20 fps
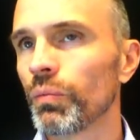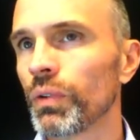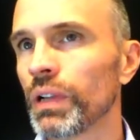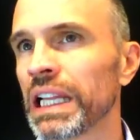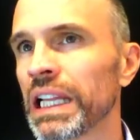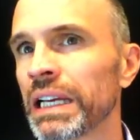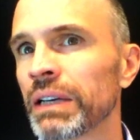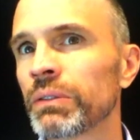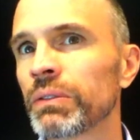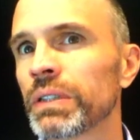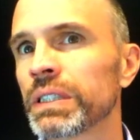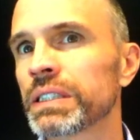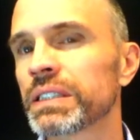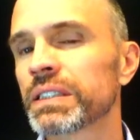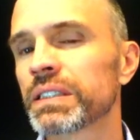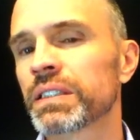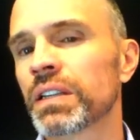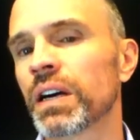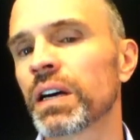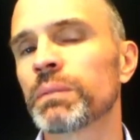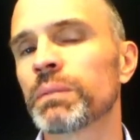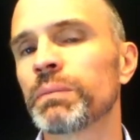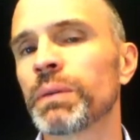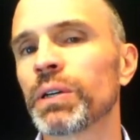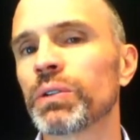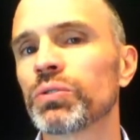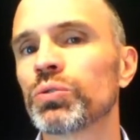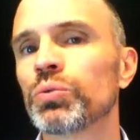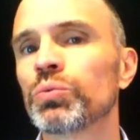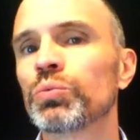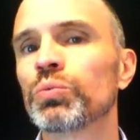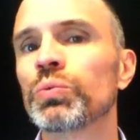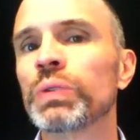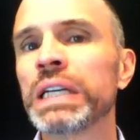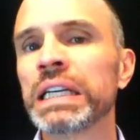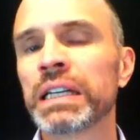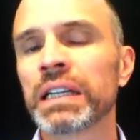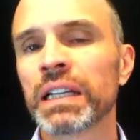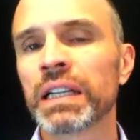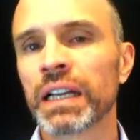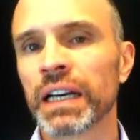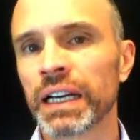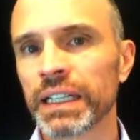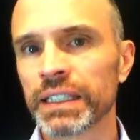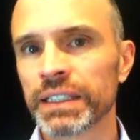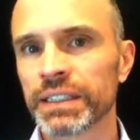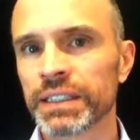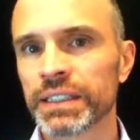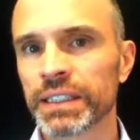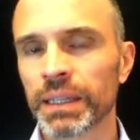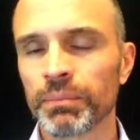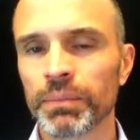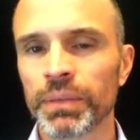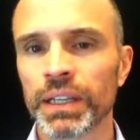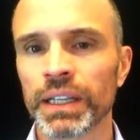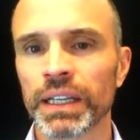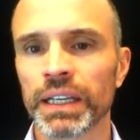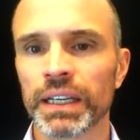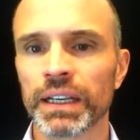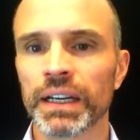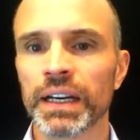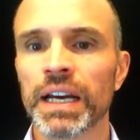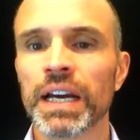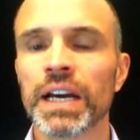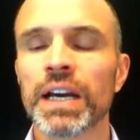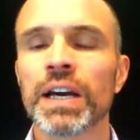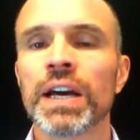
Linguists talk about to realize something.